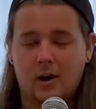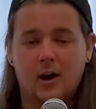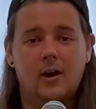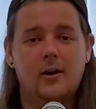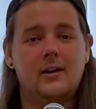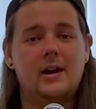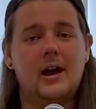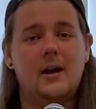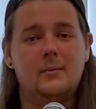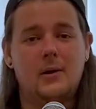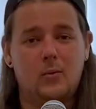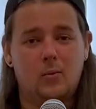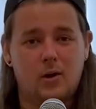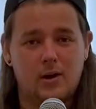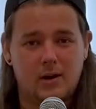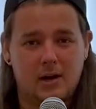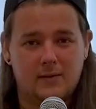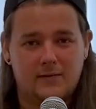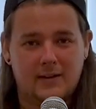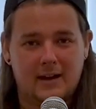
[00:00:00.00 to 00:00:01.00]
Oh yeah, my
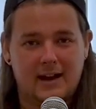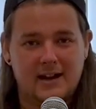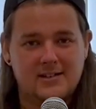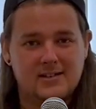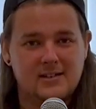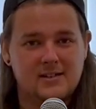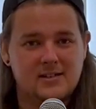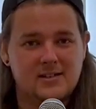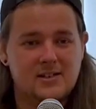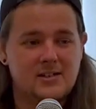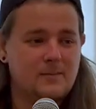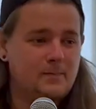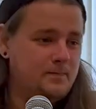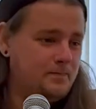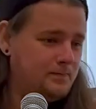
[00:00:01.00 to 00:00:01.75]
one-off lessons.